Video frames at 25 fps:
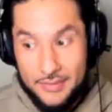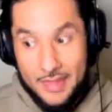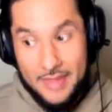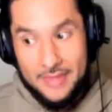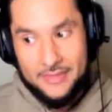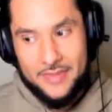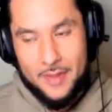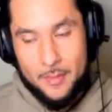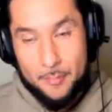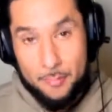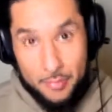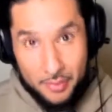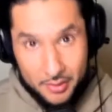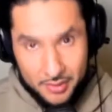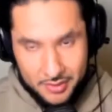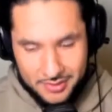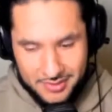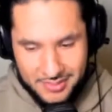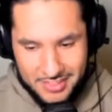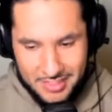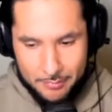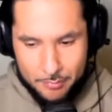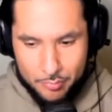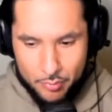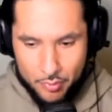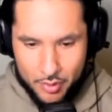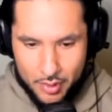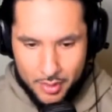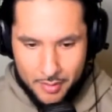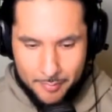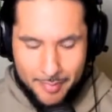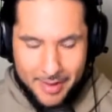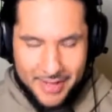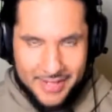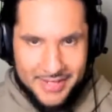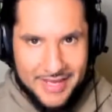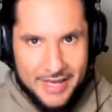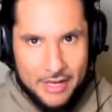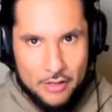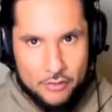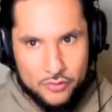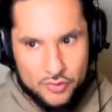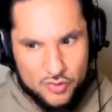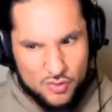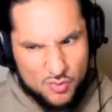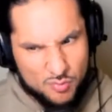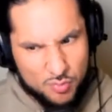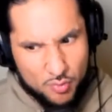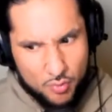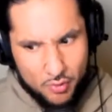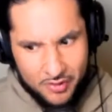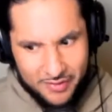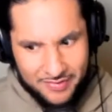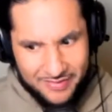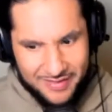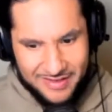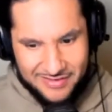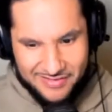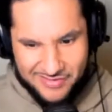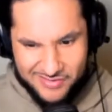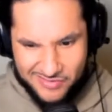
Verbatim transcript: that that book, Deep Work by Cal Newport, and that